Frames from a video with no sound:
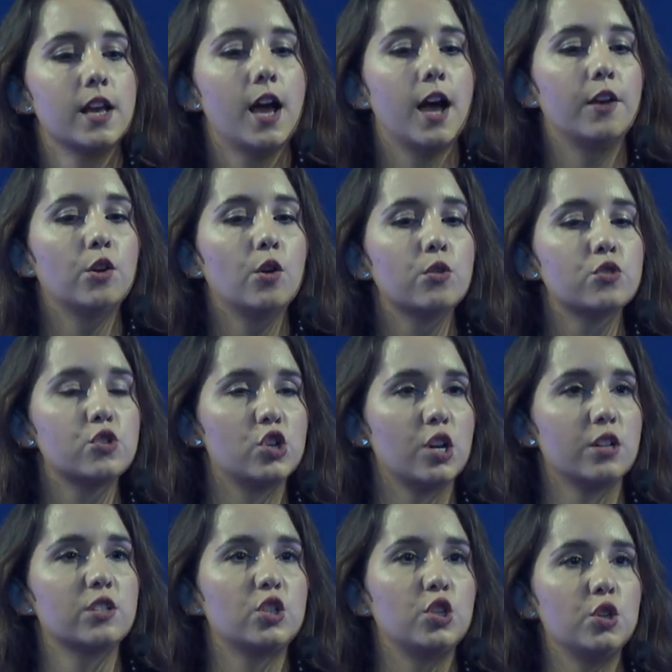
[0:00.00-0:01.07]
and not
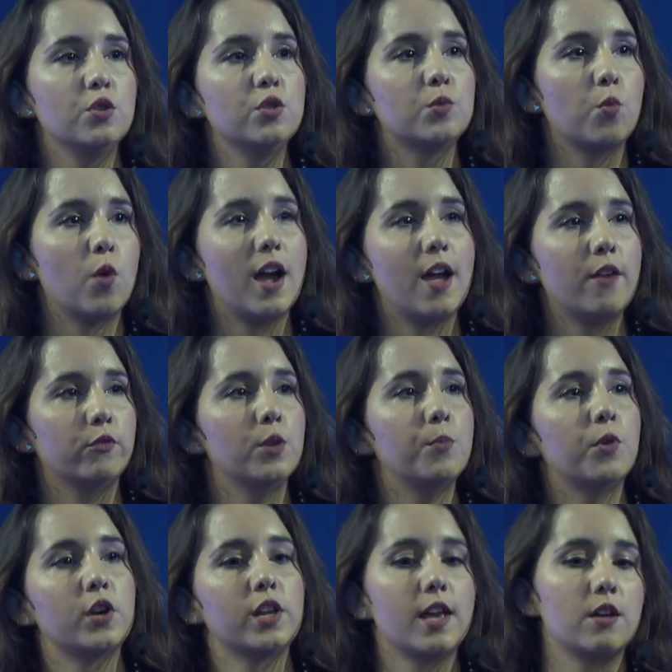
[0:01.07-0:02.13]
just use what
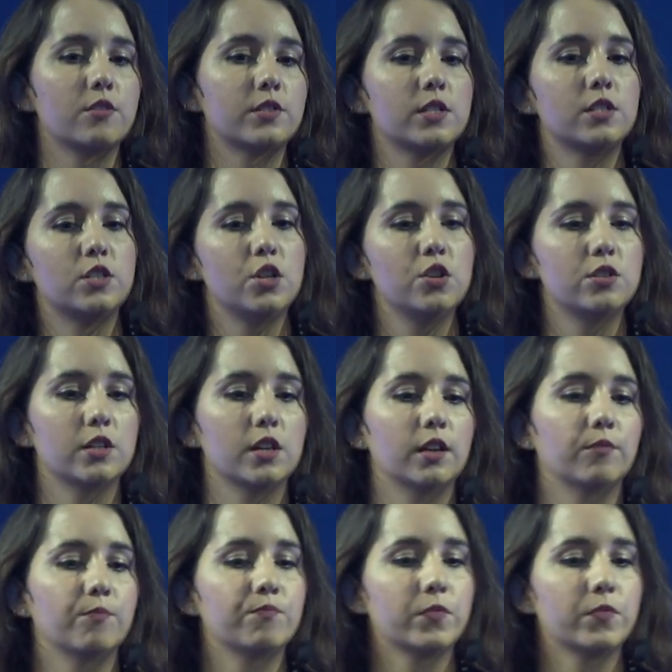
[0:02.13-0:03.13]
everybody else is using.